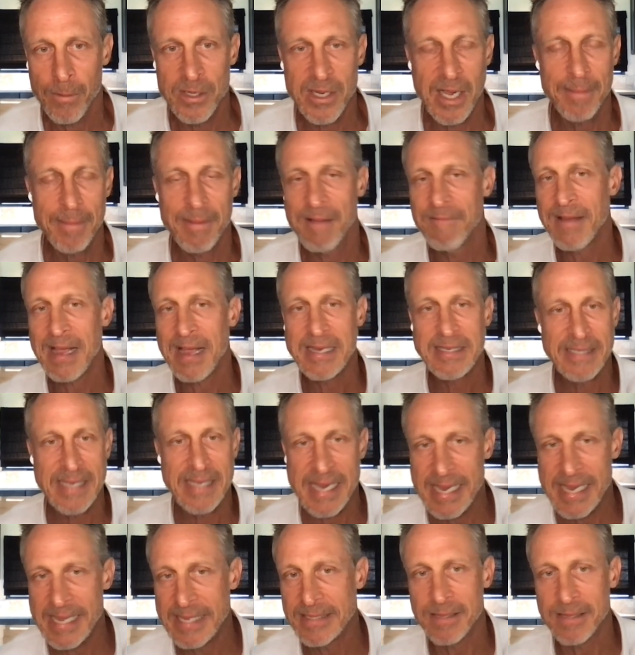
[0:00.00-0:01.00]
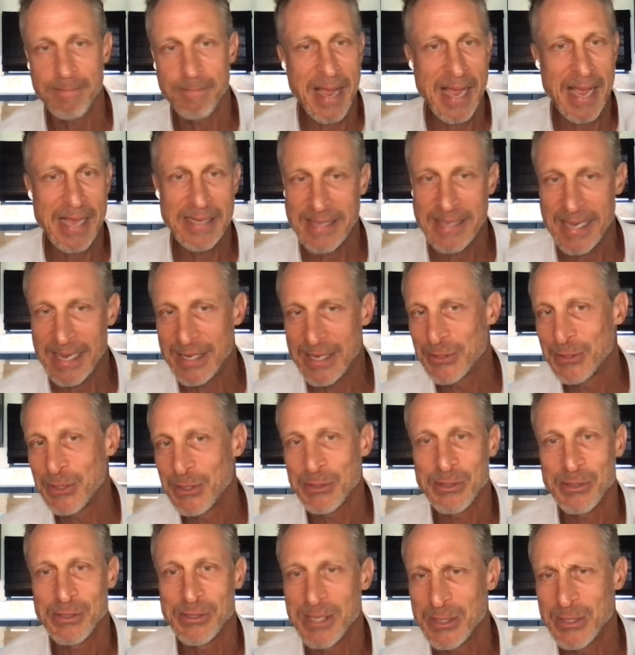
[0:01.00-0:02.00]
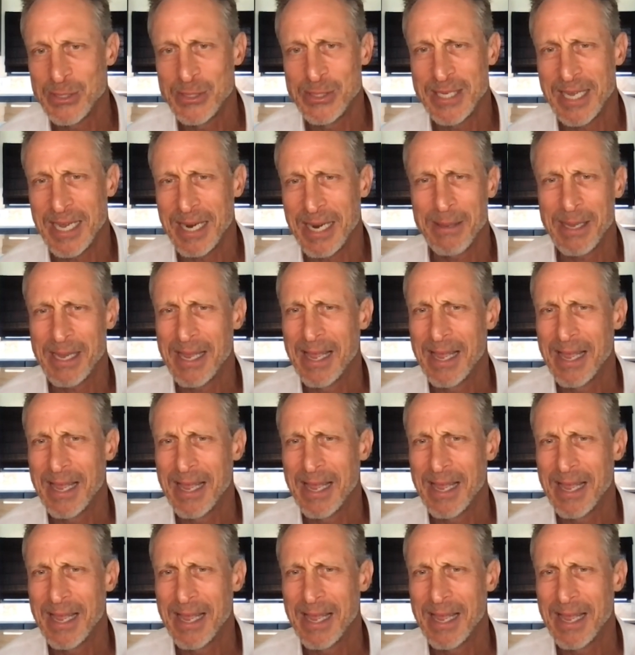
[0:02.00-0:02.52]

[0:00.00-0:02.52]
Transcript: We're talking about vaccines and masking and social distancing.